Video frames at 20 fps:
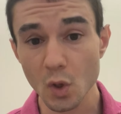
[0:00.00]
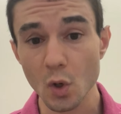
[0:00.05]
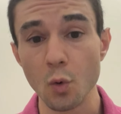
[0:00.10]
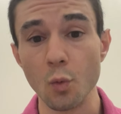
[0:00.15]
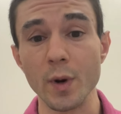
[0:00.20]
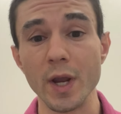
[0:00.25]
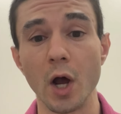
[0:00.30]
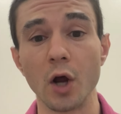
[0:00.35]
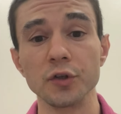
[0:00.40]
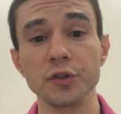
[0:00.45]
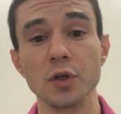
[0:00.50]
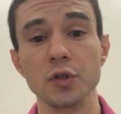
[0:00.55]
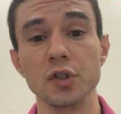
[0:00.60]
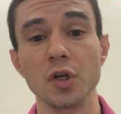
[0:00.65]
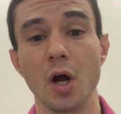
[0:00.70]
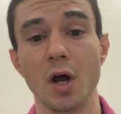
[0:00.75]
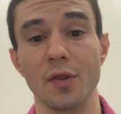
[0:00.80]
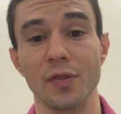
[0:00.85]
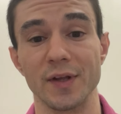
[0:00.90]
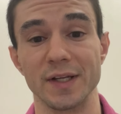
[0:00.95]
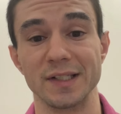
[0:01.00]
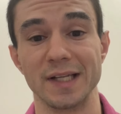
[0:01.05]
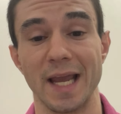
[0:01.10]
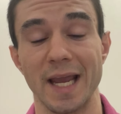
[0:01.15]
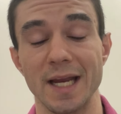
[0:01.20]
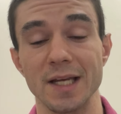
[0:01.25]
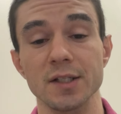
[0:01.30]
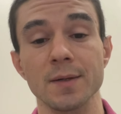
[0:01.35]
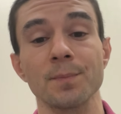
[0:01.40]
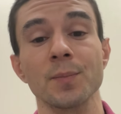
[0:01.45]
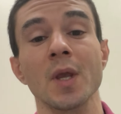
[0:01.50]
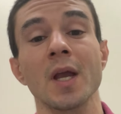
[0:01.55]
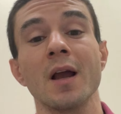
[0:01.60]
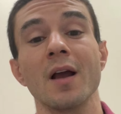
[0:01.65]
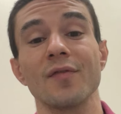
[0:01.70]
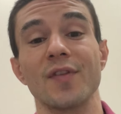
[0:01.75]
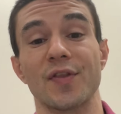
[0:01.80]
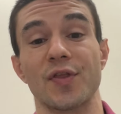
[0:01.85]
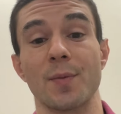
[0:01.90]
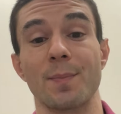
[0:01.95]
We also saw in this case
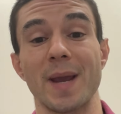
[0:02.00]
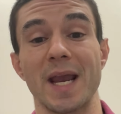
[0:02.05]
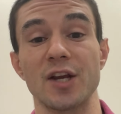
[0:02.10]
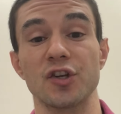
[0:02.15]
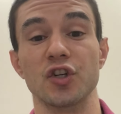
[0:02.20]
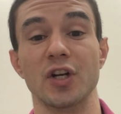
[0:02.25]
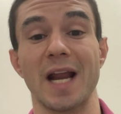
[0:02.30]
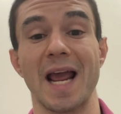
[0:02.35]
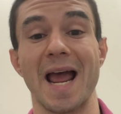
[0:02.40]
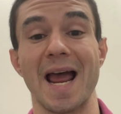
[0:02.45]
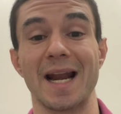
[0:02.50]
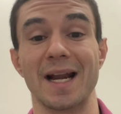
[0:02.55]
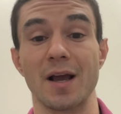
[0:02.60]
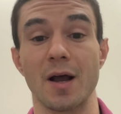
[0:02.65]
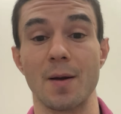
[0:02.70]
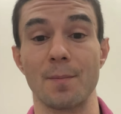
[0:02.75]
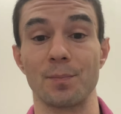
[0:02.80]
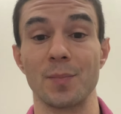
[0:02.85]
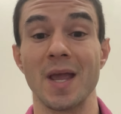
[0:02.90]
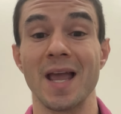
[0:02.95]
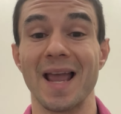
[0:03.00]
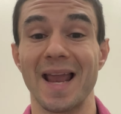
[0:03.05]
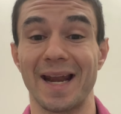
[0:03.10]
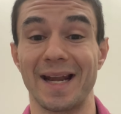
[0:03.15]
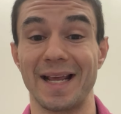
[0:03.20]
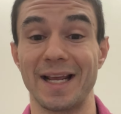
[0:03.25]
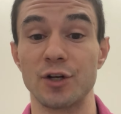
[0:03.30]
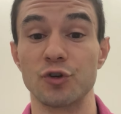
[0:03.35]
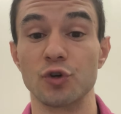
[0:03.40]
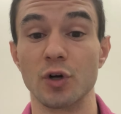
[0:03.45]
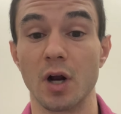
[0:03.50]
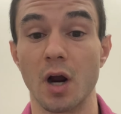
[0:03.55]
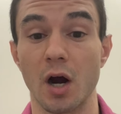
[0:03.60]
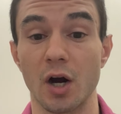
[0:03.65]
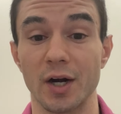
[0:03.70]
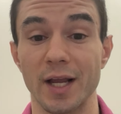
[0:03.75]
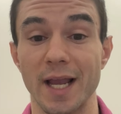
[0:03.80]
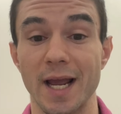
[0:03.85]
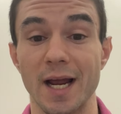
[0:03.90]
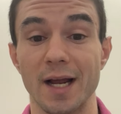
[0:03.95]
that the patient had an
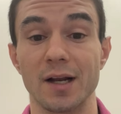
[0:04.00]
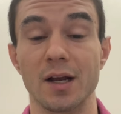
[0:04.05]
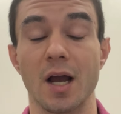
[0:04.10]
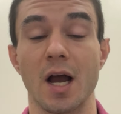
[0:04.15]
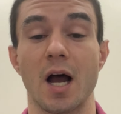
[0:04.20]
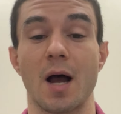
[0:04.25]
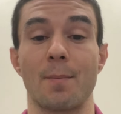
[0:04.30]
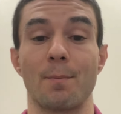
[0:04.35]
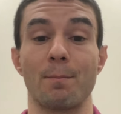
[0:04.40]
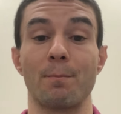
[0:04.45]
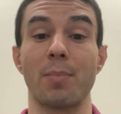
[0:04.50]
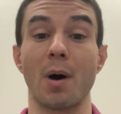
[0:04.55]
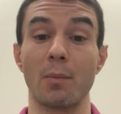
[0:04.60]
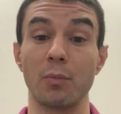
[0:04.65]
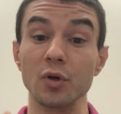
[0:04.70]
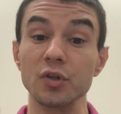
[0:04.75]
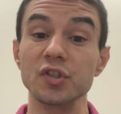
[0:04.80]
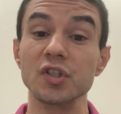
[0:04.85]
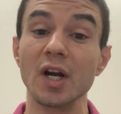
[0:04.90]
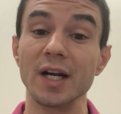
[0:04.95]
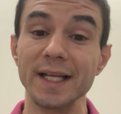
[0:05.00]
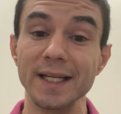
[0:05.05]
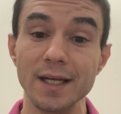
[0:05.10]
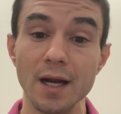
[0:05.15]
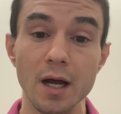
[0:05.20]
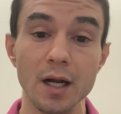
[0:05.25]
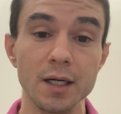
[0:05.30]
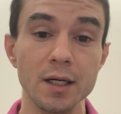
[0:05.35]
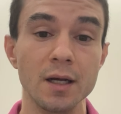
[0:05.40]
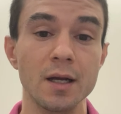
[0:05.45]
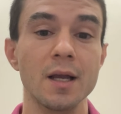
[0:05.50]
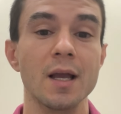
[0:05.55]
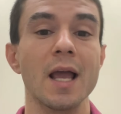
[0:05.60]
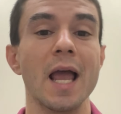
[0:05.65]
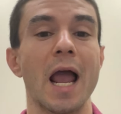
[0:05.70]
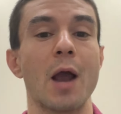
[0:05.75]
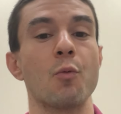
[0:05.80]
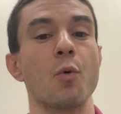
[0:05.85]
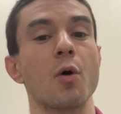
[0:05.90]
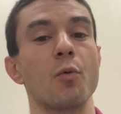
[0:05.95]
intracardiac bubble study done.
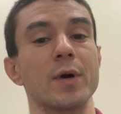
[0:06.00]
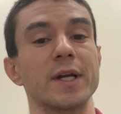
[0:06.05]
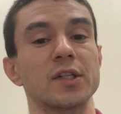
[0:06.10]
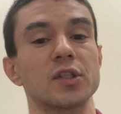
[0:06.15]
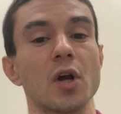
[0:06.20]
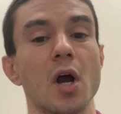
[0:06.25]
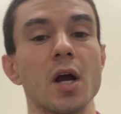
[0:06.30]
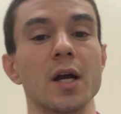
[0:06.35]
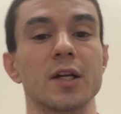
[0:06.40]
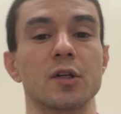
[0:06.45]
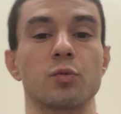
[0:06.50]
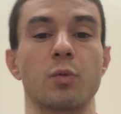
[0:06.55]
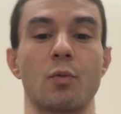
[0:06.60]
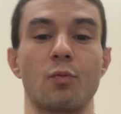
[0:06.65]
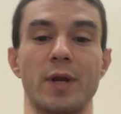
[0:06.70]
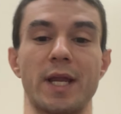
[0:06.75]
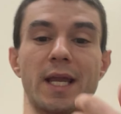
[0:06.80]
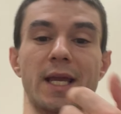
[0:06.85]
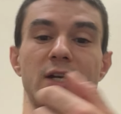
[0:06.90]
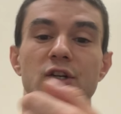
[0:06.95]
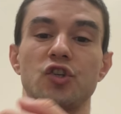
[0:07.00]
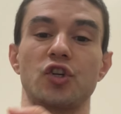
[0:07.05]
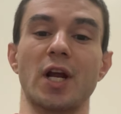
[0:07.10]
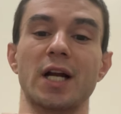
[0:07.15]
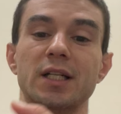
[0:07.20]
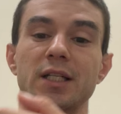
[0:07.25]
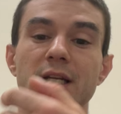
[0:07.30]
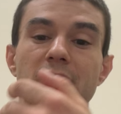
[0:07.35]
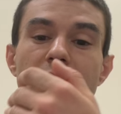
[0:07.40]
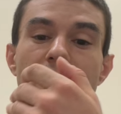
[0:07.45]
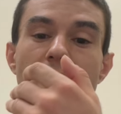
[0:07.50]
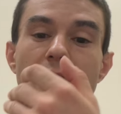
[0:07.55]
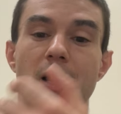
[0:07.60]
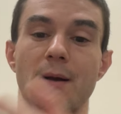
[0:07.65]
And what we saw is when we injected